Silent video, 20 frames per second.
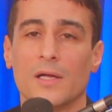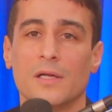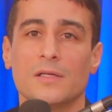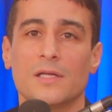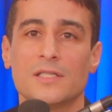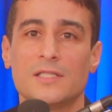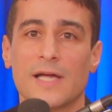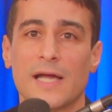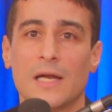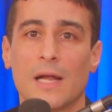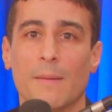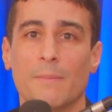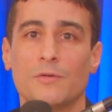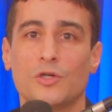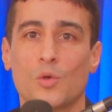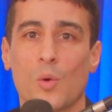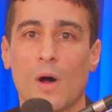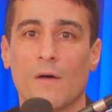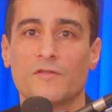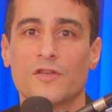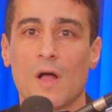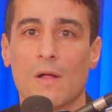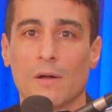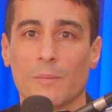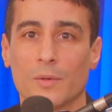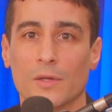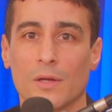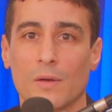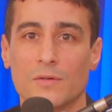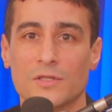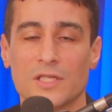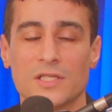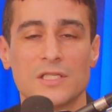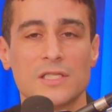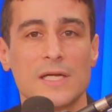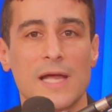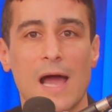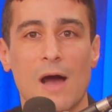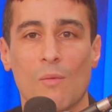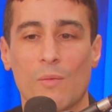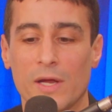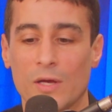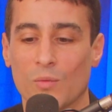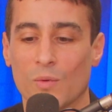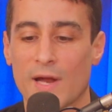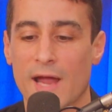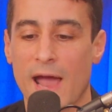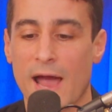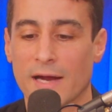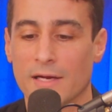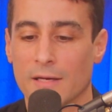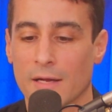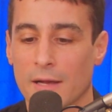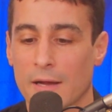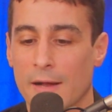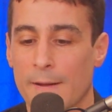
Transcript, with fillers: to send up $12 balloons to see how we'd react.